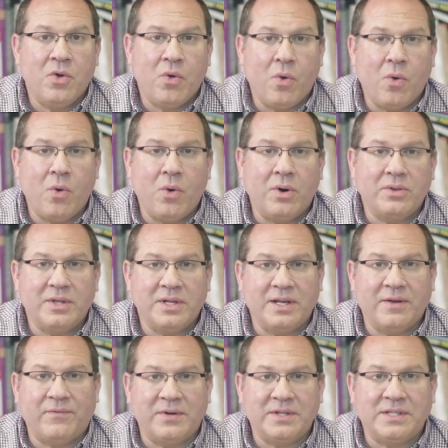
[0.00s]
or the
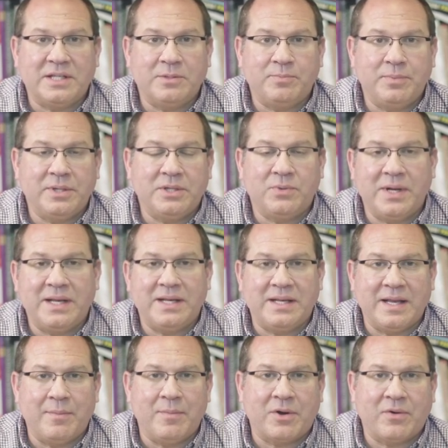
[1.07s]
differences
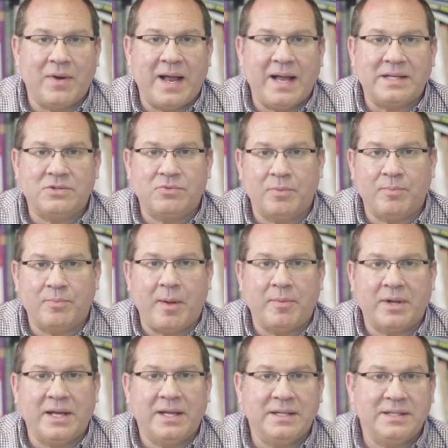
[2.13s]
between Democrats,
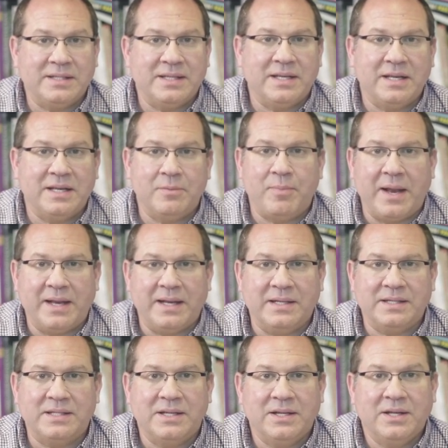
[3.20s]
Republicans, and
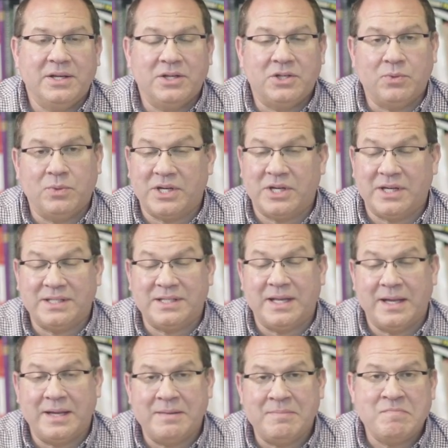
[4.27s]
independents, to which I
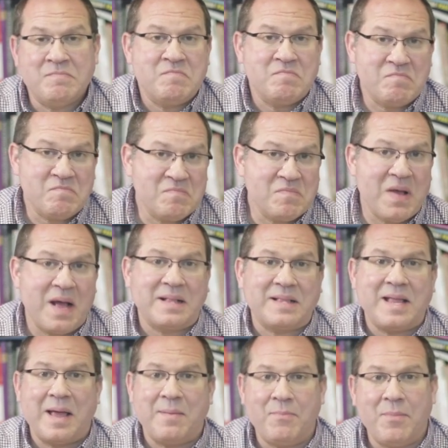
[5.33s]
say, not that